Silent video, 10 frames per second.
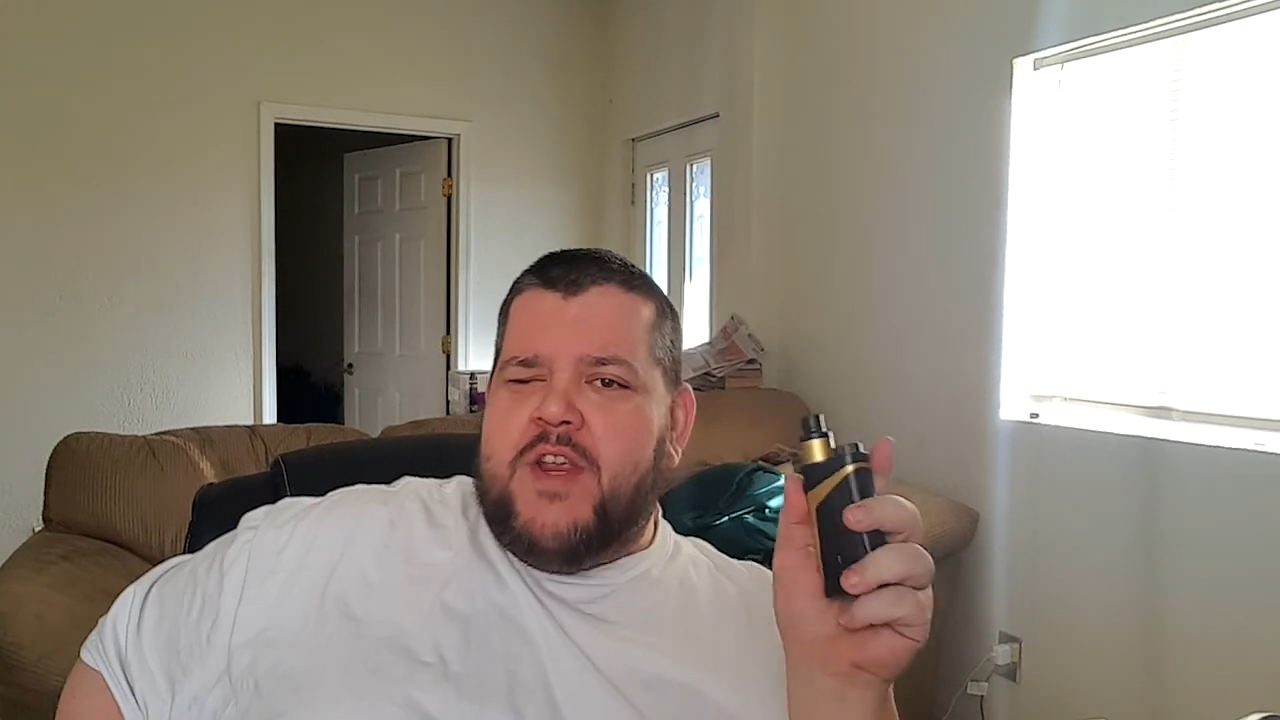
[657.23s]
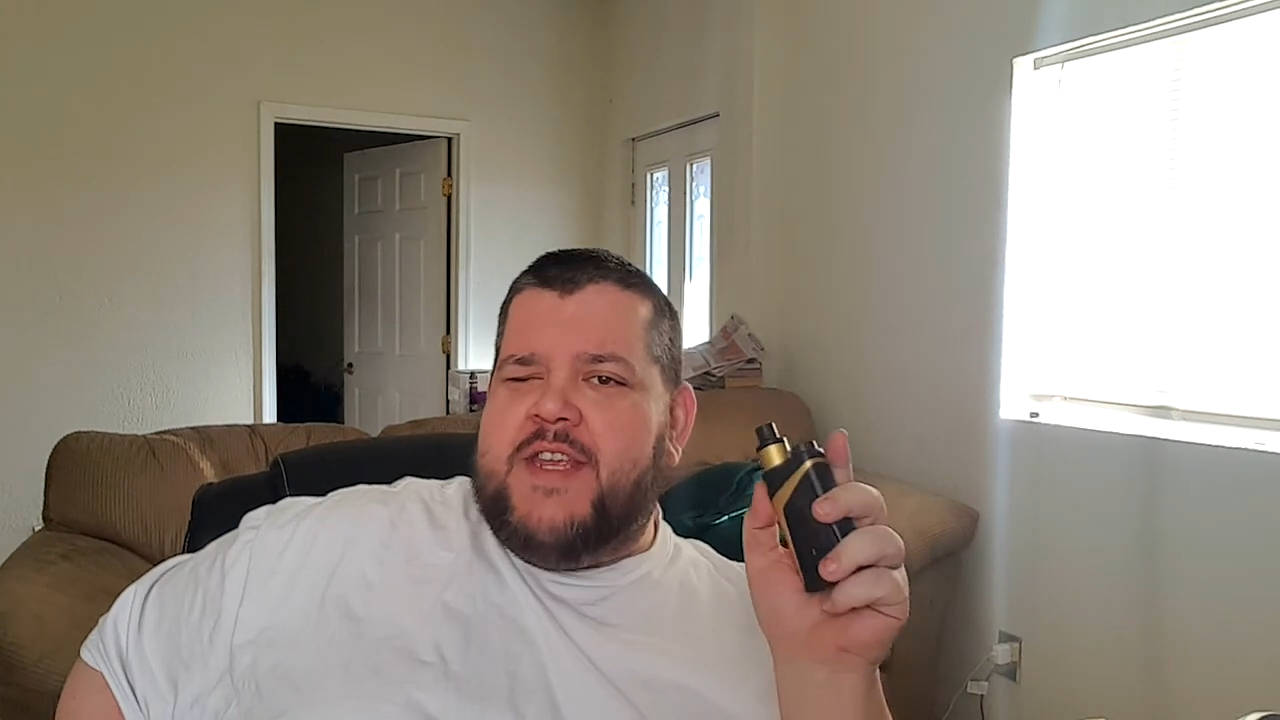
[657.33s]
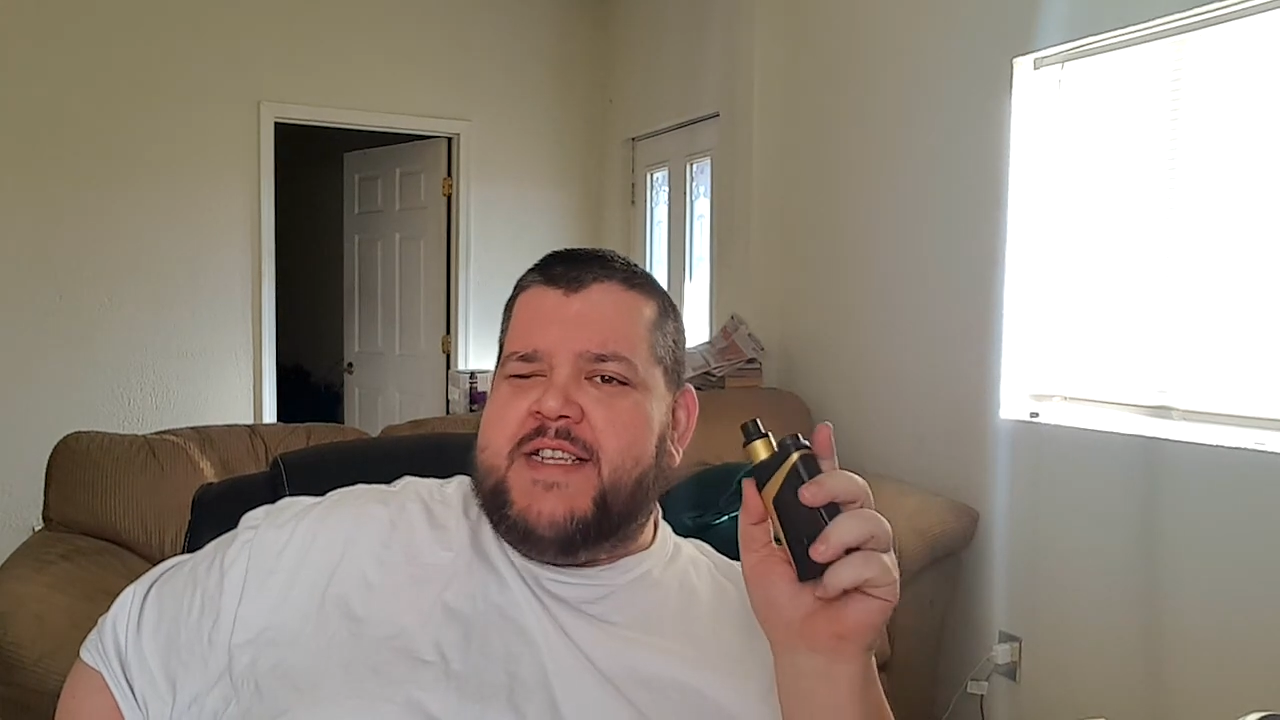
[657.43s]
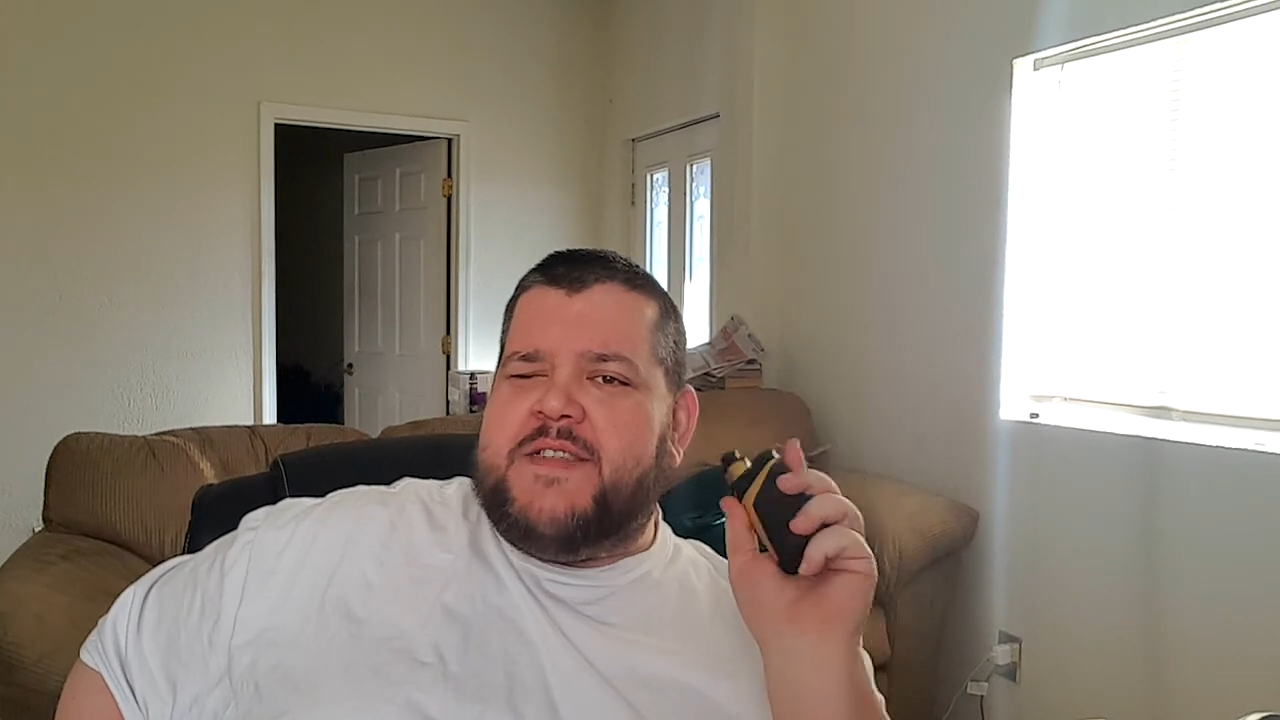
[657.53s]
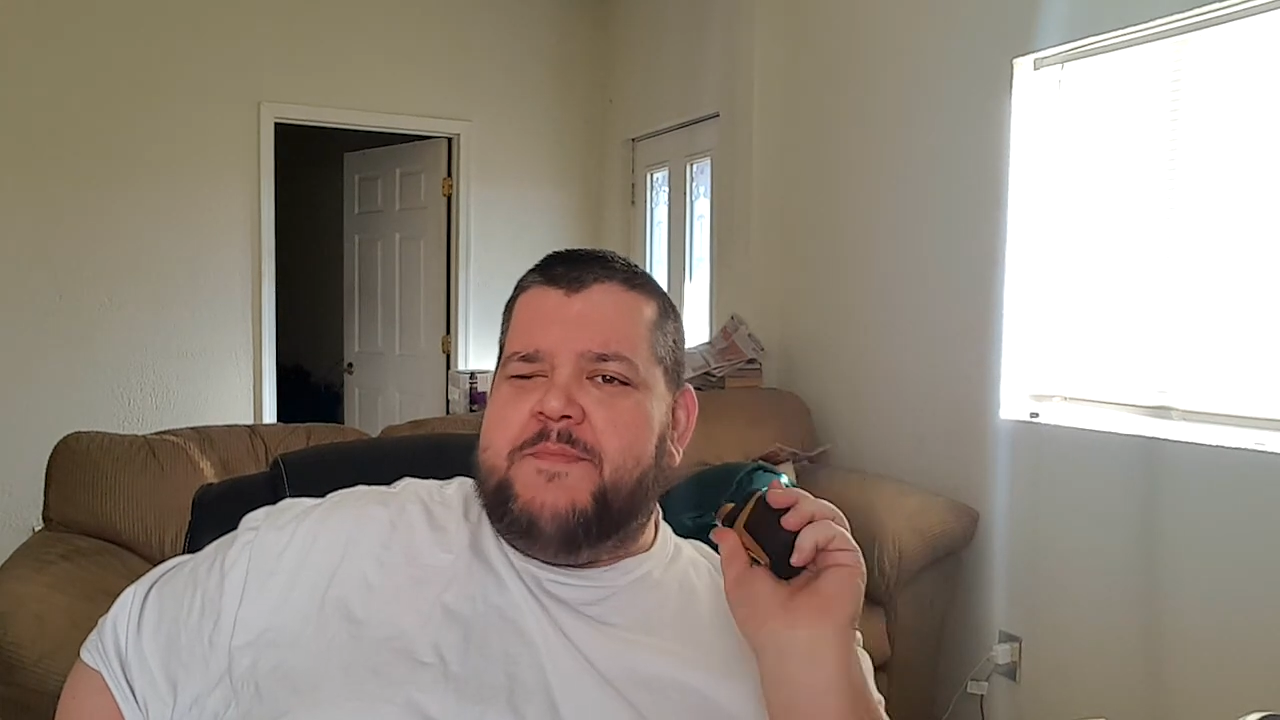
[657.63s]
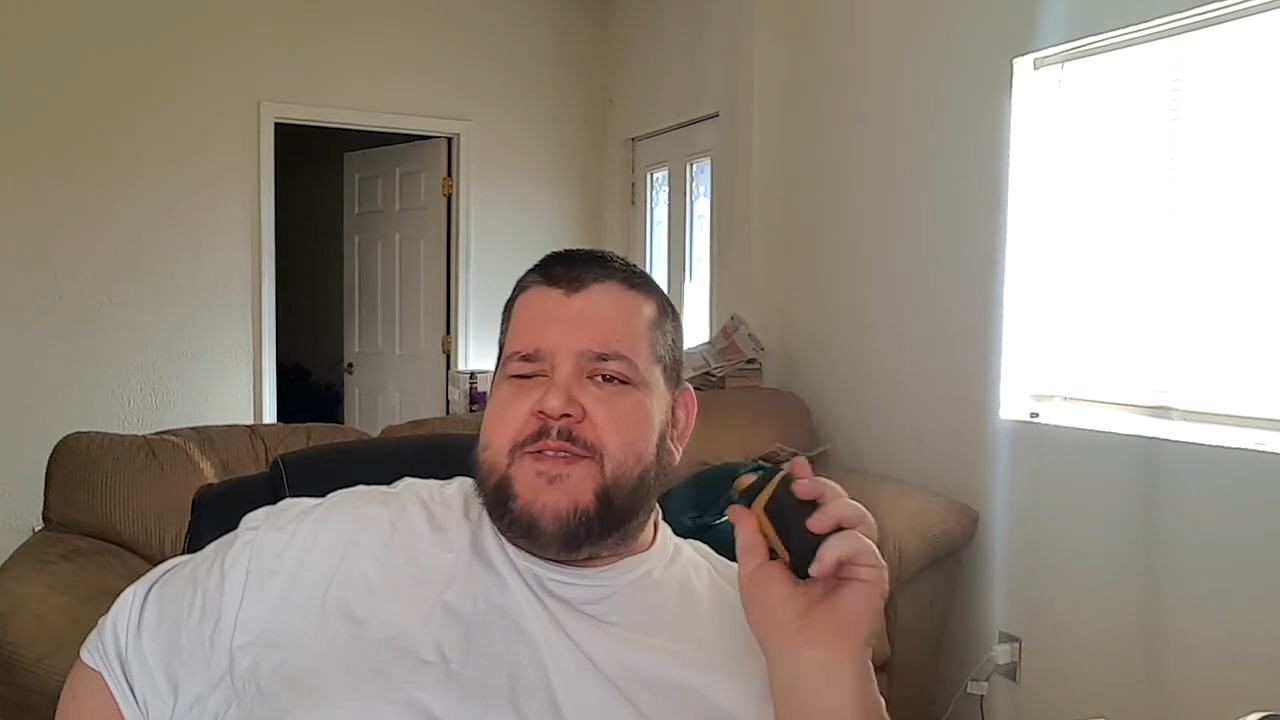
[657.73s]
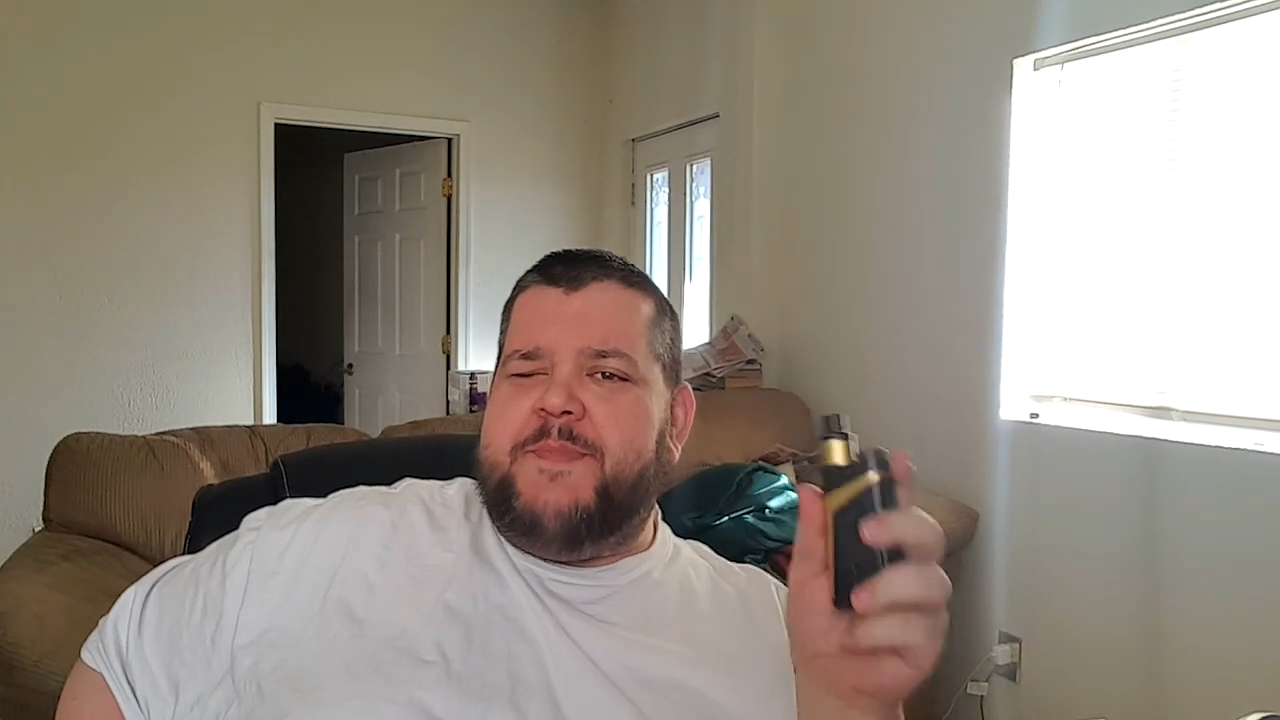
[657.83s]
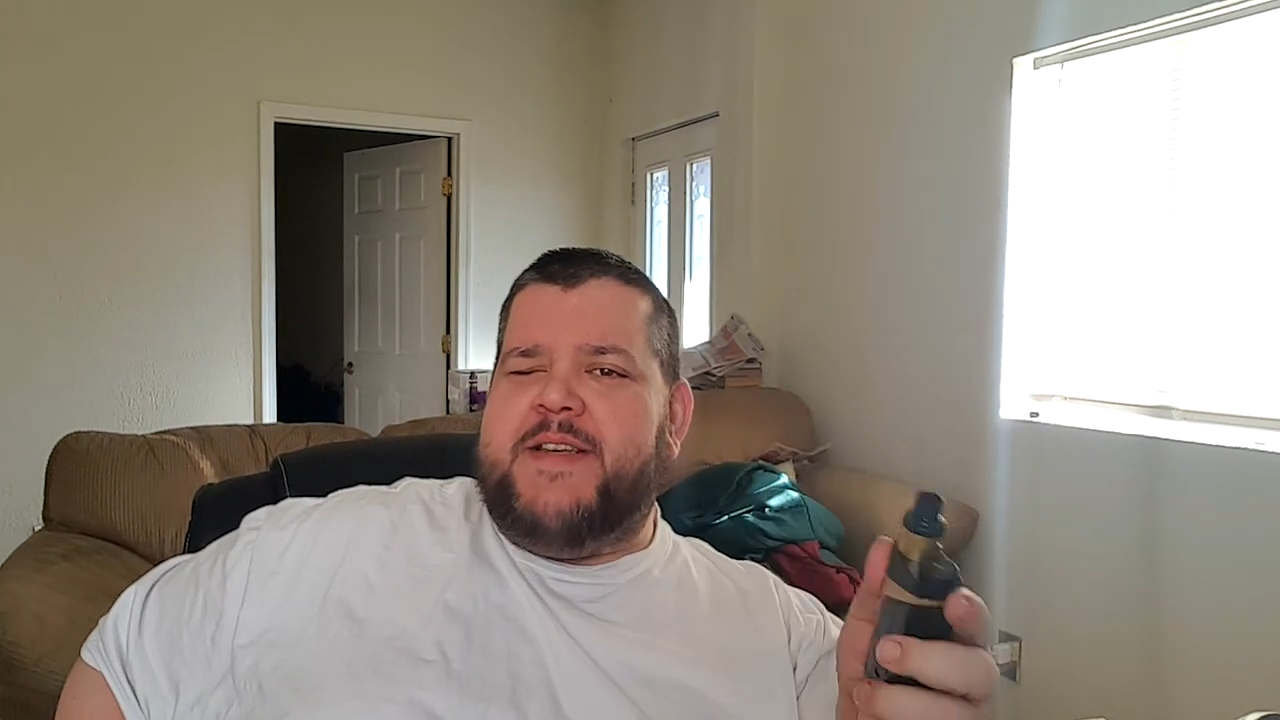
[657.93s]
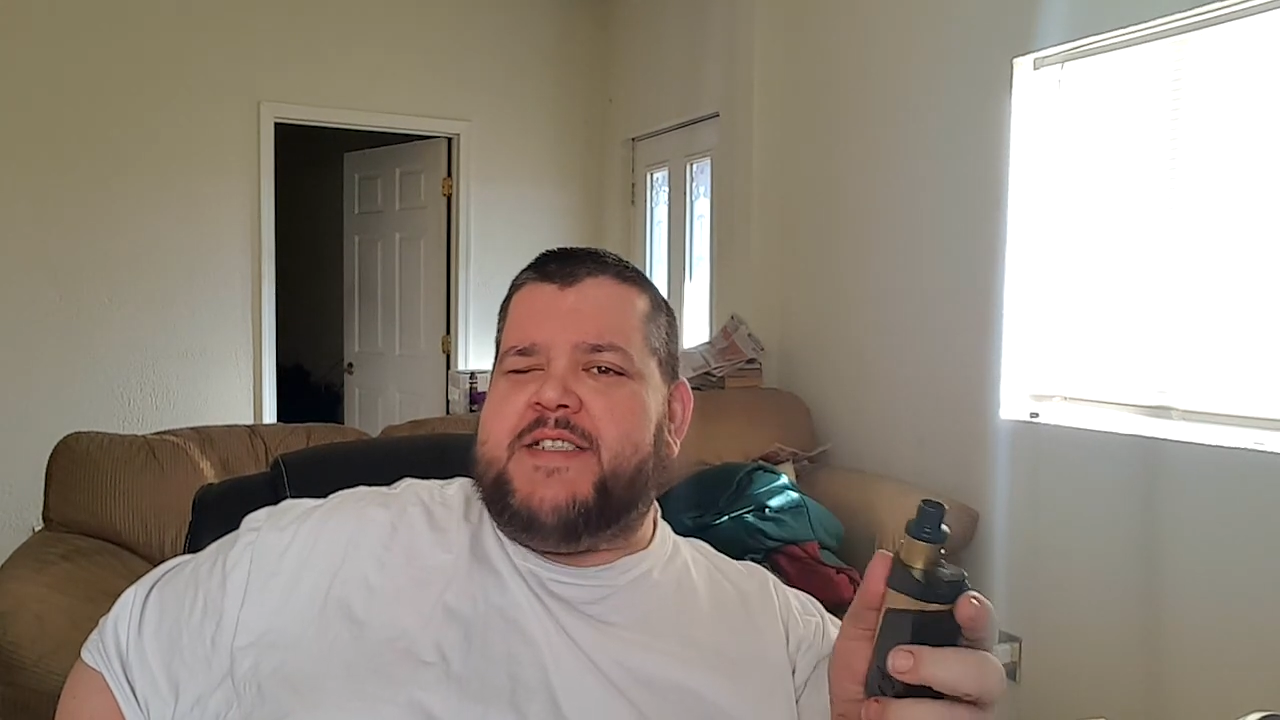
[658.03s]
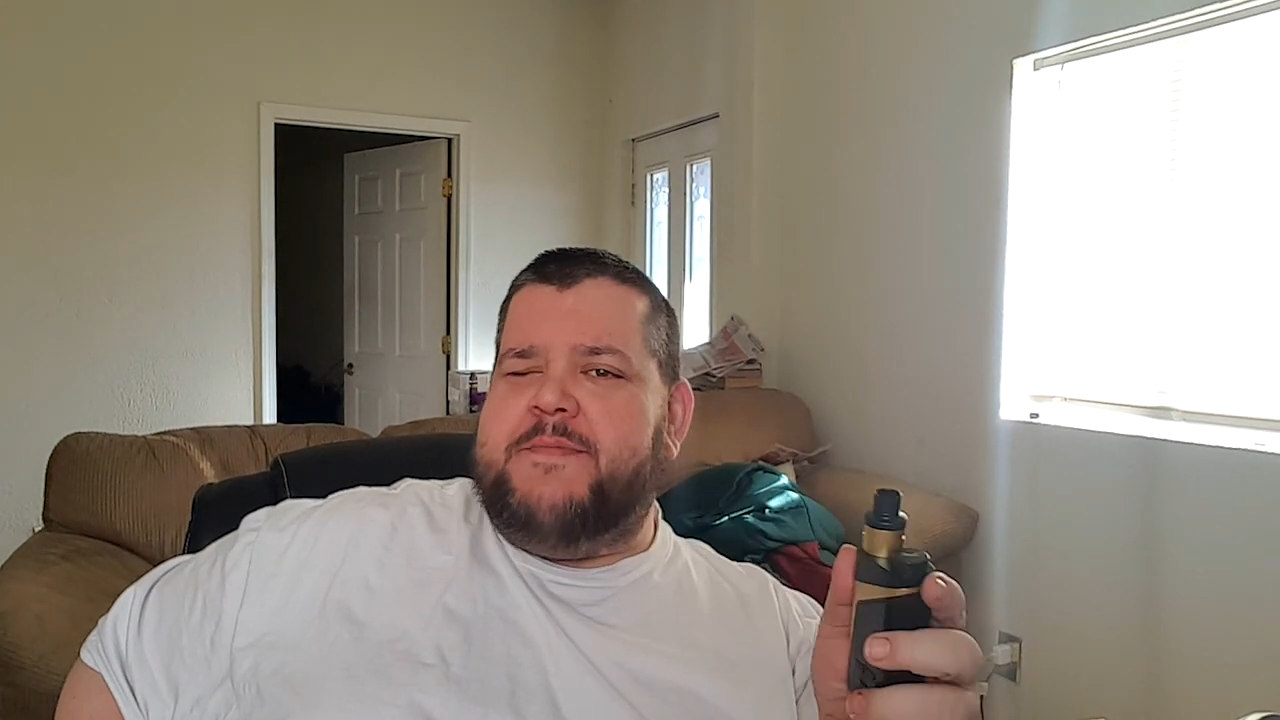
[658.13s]
you get
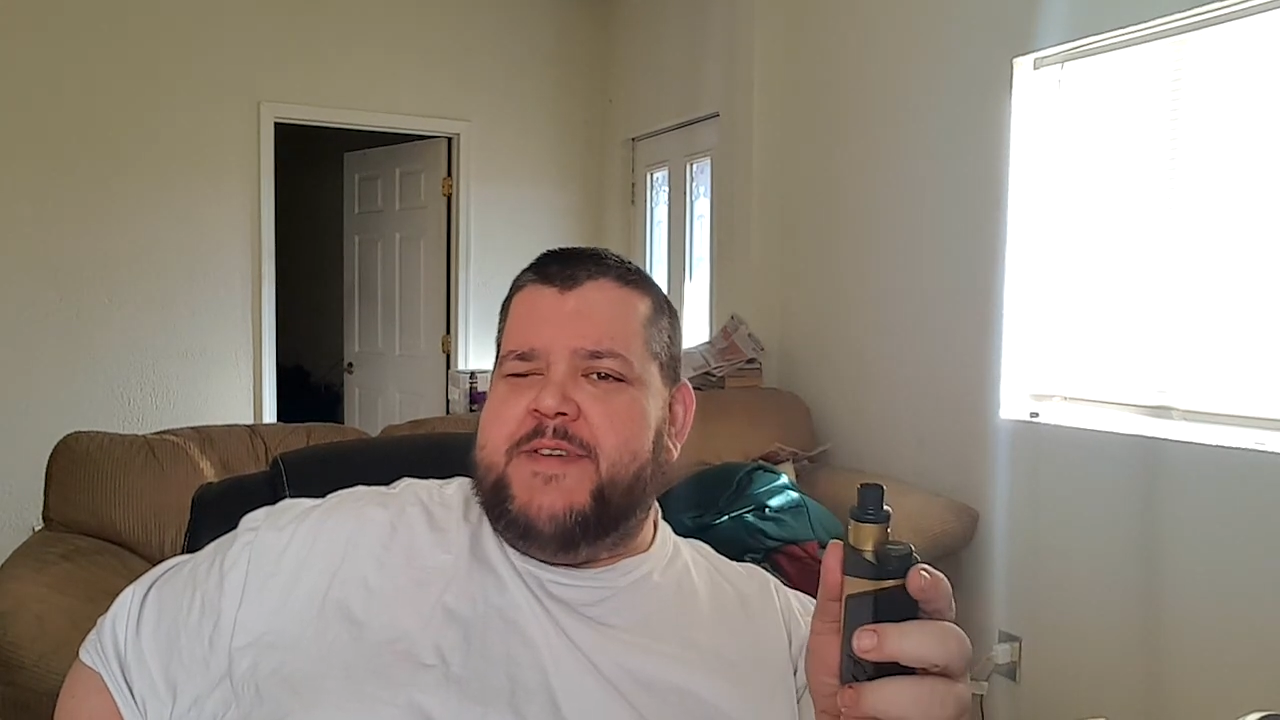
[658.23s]
some